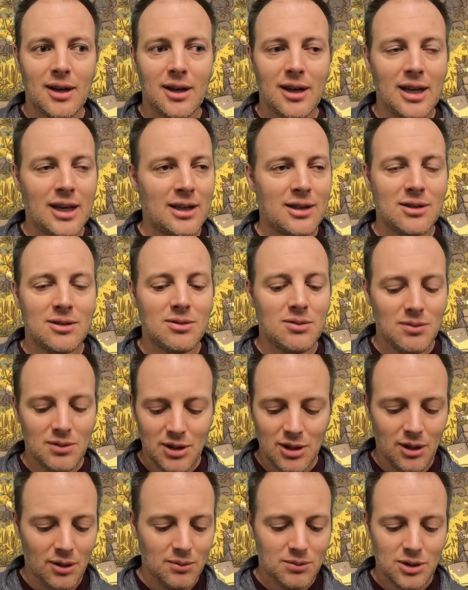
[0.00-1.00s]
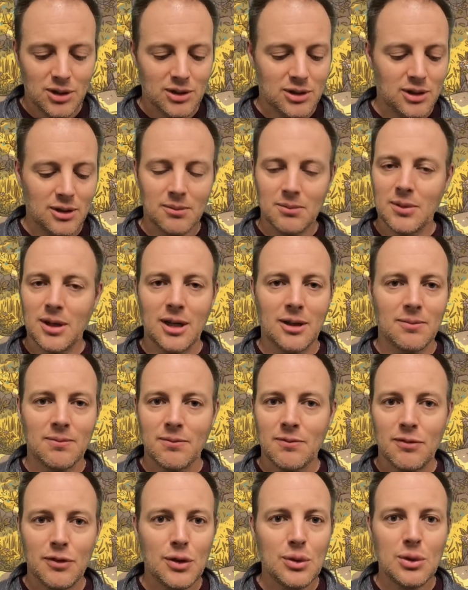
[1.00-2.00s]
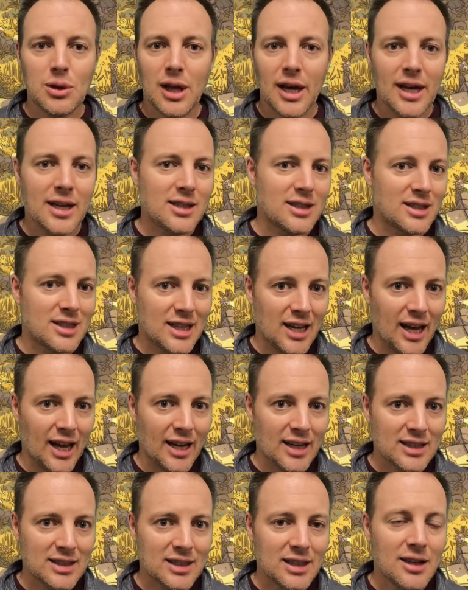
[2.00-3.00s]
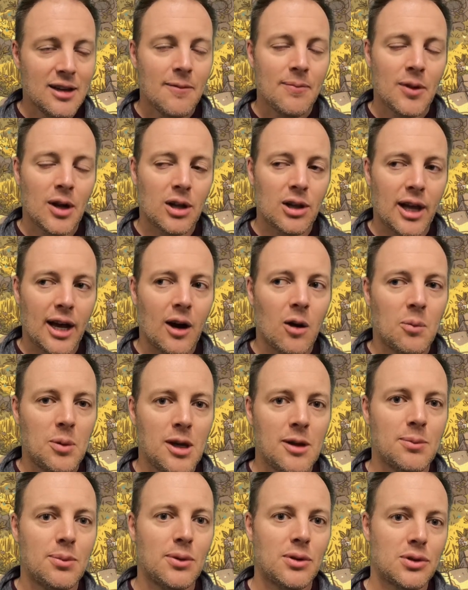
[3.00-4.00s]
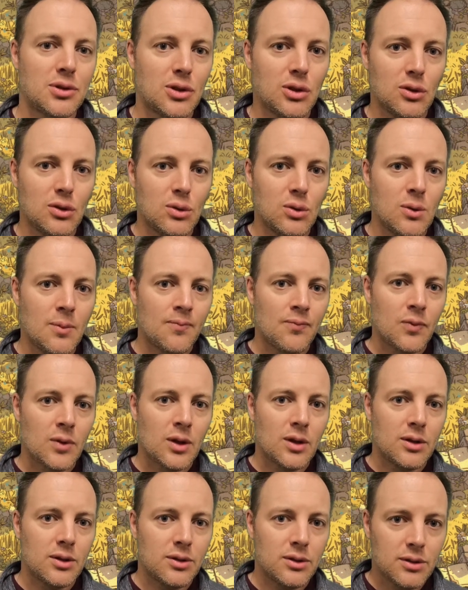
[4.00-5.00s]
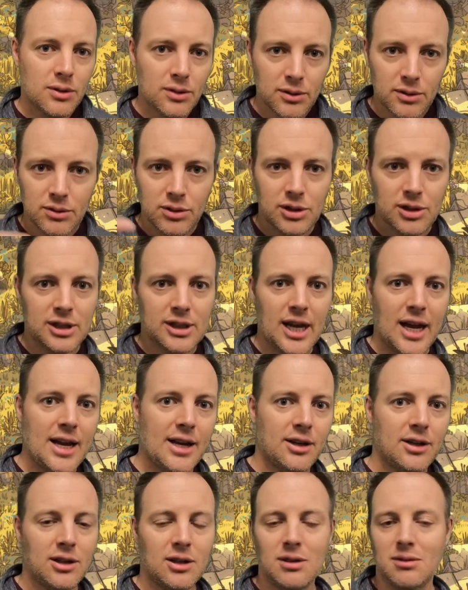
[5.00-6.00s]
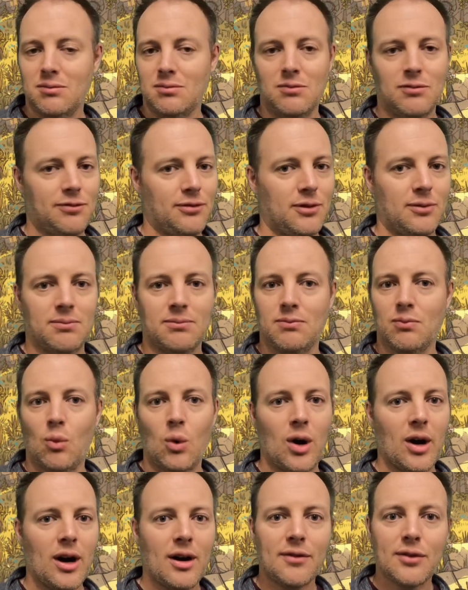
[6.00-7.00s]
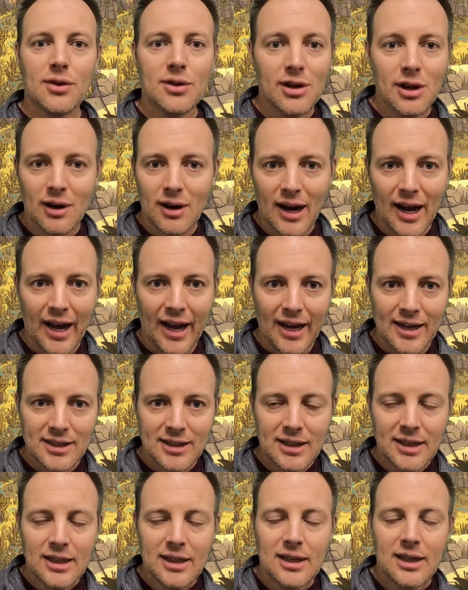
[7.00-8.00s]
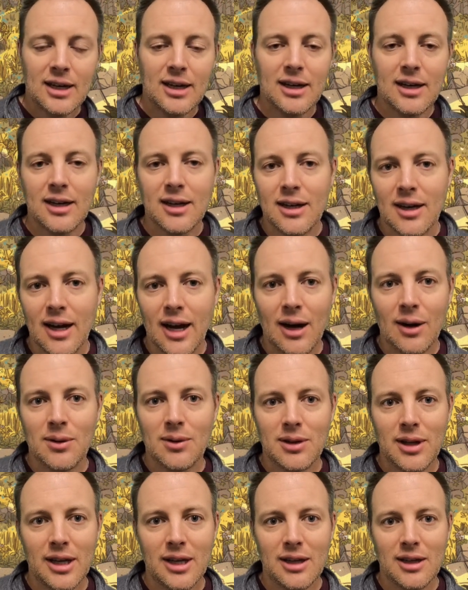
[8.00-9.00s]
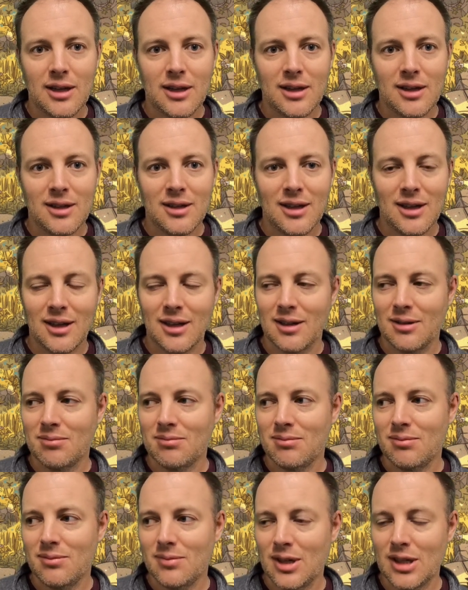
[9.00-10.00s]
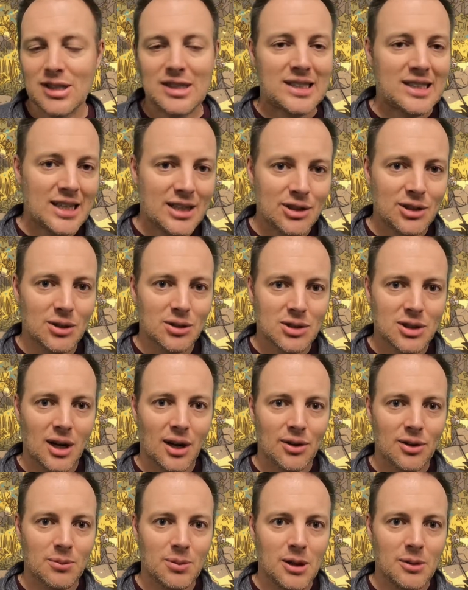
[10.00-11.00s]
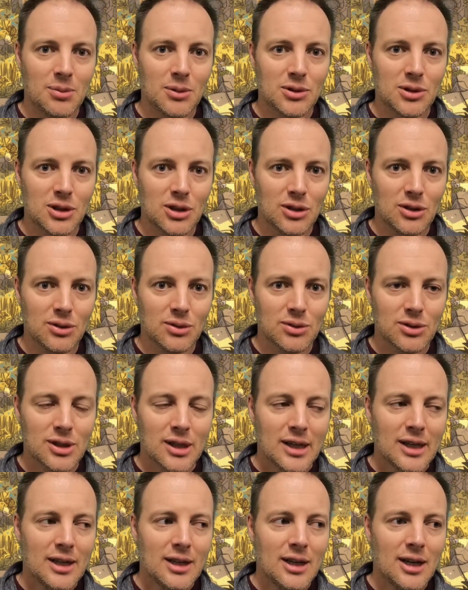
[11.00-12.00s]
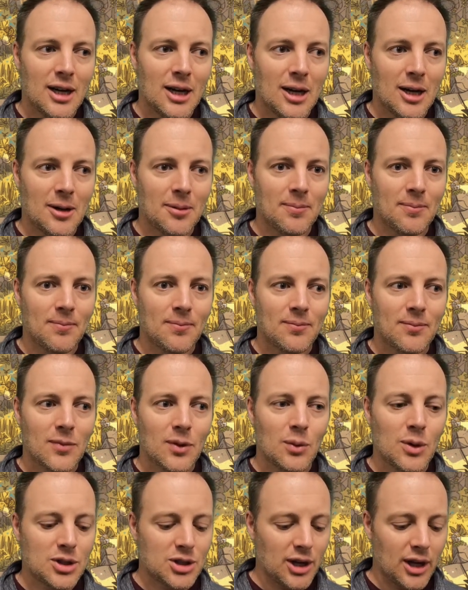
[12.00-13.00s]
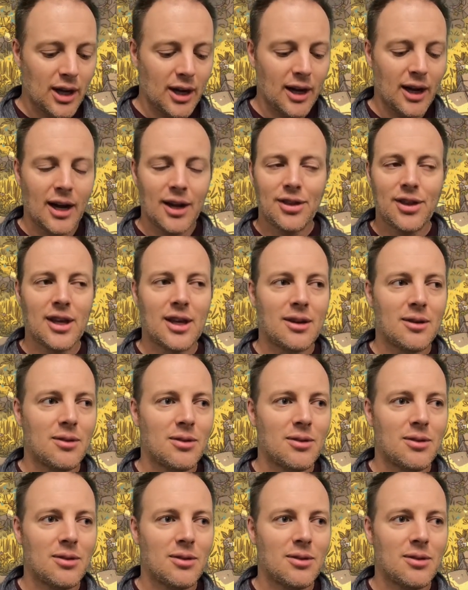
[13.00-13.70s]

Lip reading: in just a few lines of text, allow people to send from wherever they're at out like a signal to other people to use, which I think